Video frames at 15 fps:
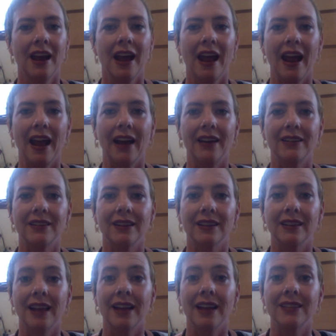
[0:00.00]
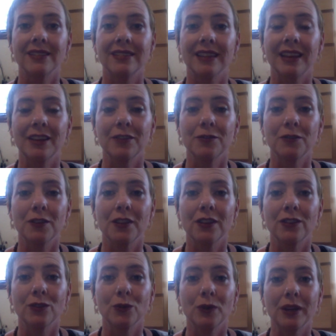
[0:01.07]
And that's it for
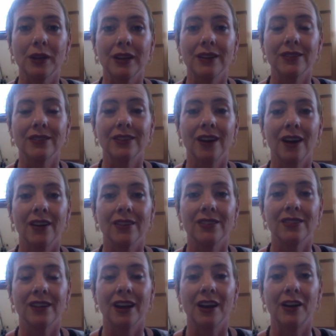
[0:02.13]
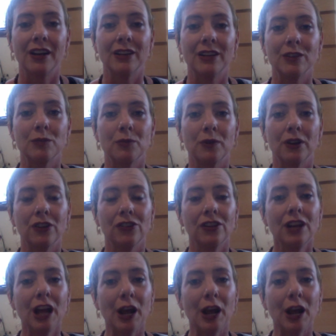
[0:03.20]
this week's Goddess Diary inspiration.